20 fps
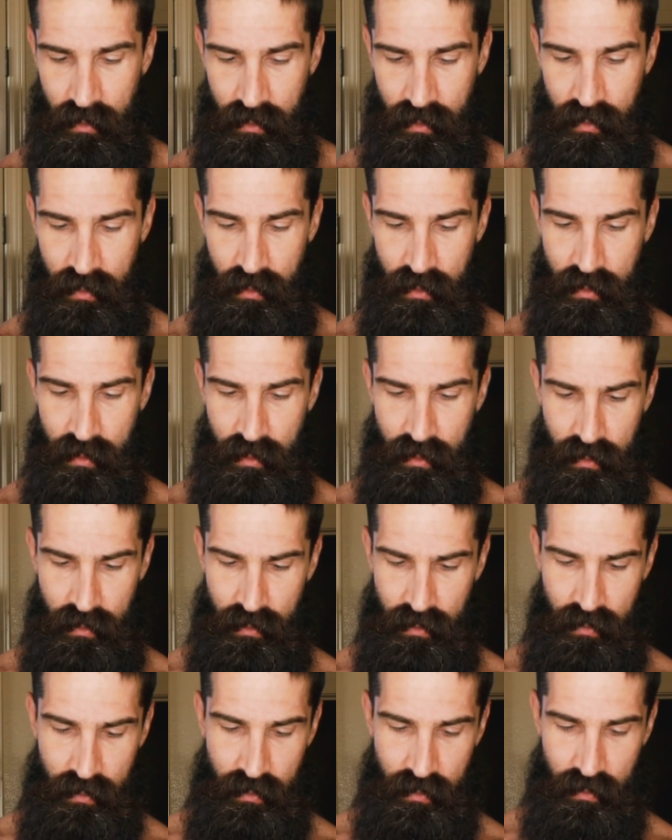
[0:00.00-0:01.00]

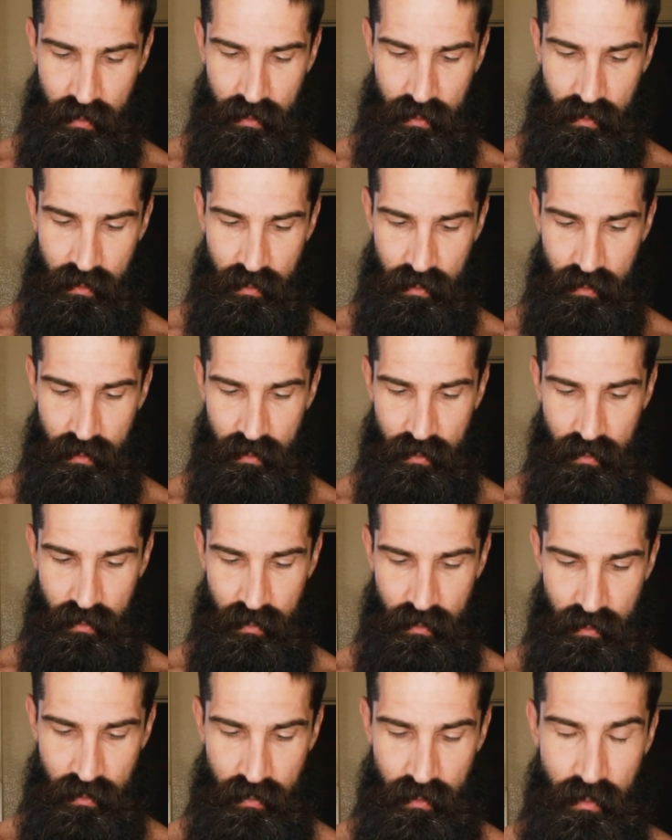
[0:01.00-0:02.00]
scissors.
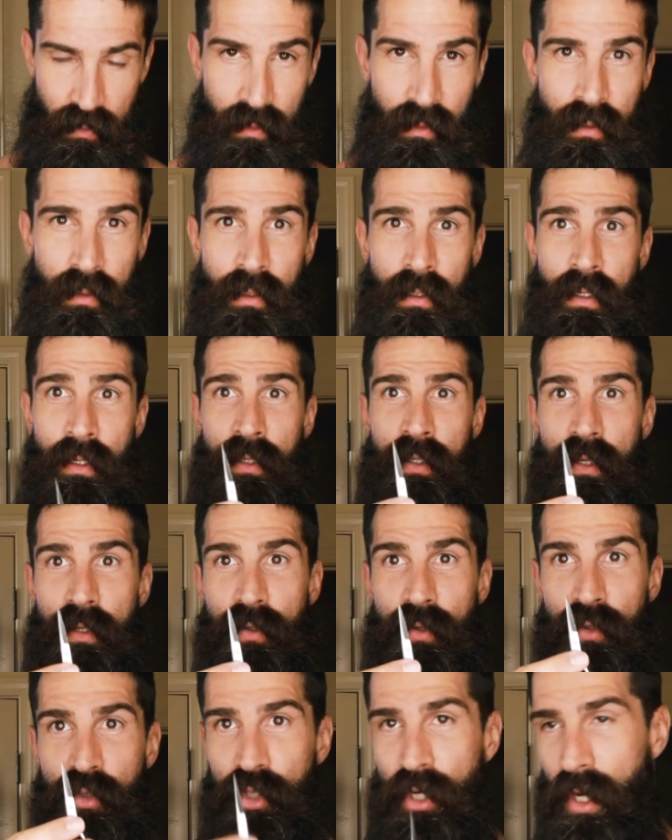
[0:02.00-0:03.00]
Scissors